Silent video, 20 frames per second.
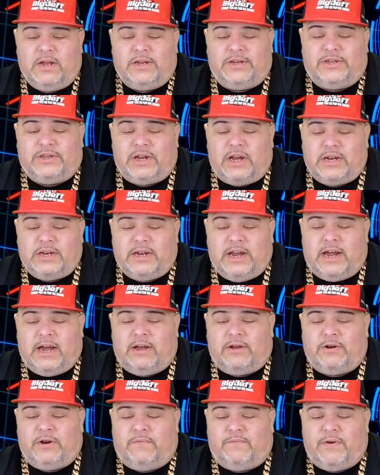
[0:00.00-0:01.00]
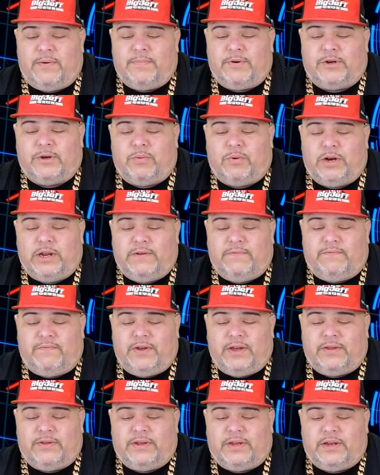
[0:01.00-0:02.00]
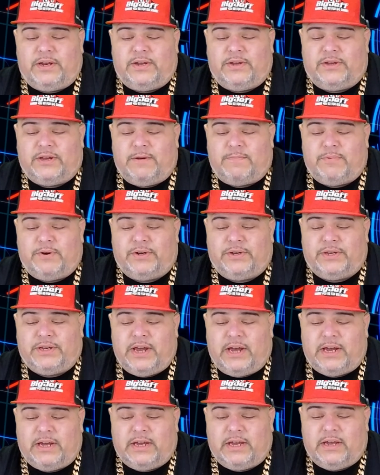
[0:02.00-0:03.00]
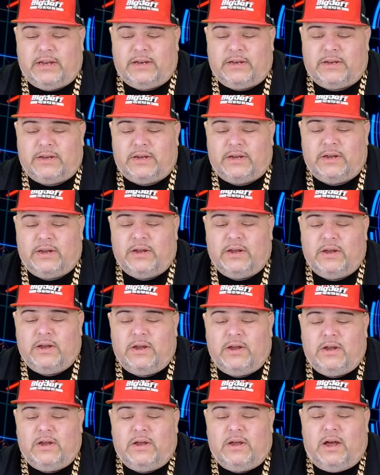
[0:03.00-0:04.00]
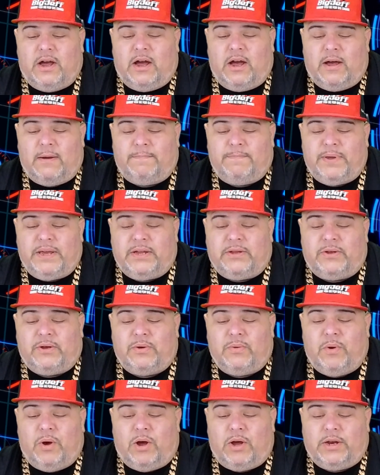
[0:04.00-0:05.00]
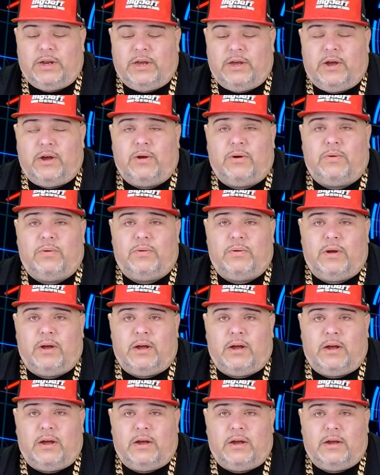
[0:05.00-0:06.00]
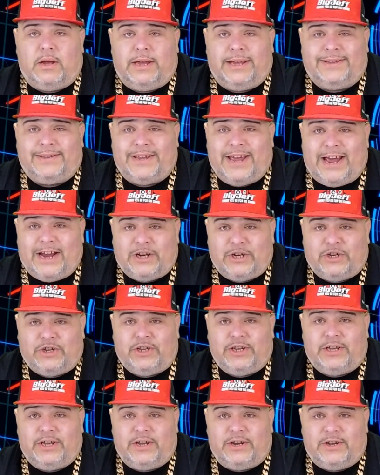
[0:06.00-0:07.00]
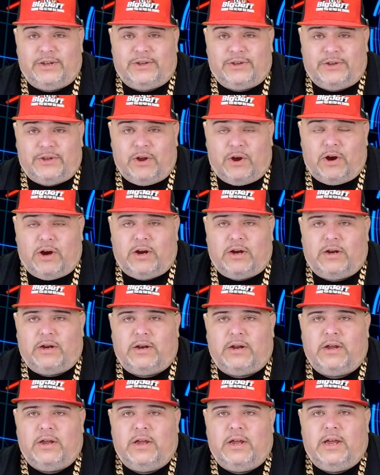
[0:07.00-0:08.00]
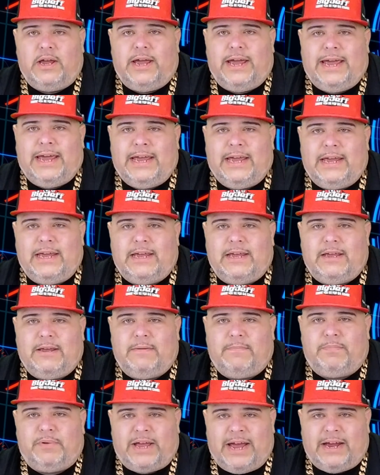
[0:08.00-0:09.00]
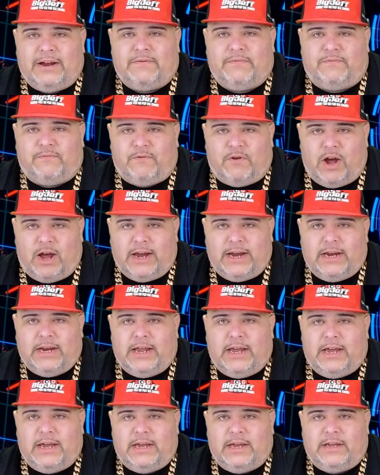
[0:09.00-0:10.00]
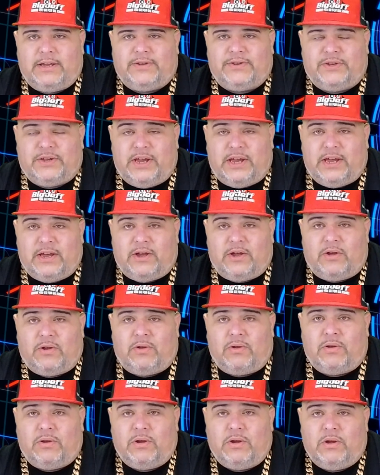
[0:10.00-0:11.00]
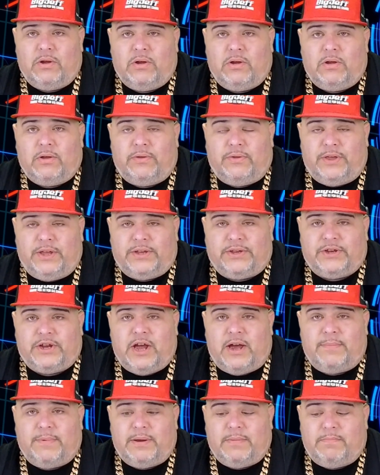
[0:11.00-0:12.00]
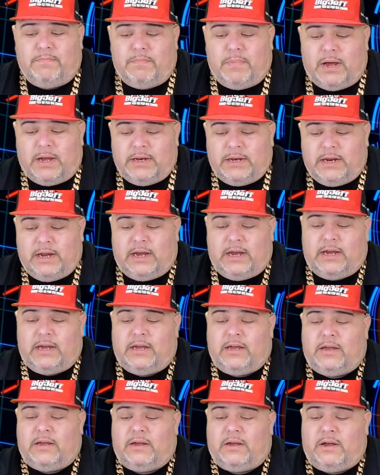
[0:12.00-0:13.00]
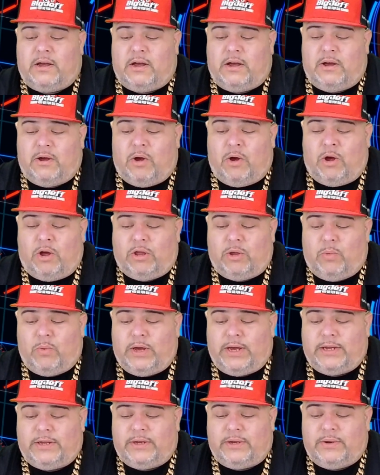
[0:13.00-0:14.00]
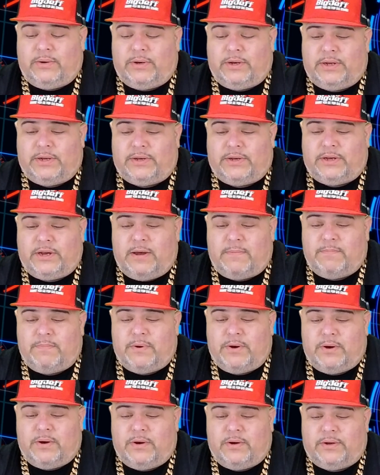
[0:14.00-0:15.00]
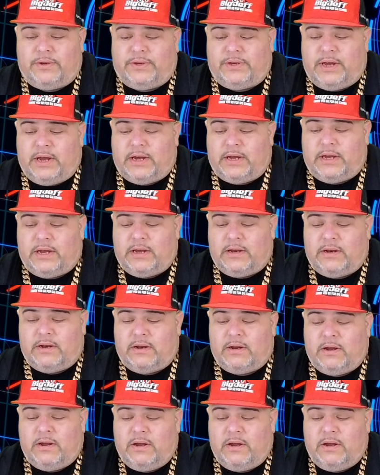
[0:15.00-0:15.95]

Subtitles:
Sundown, November 25th to December 2nd. B2 Audio is actually going to start a Black Friday sale this coming Monday, all the way to December 2nd,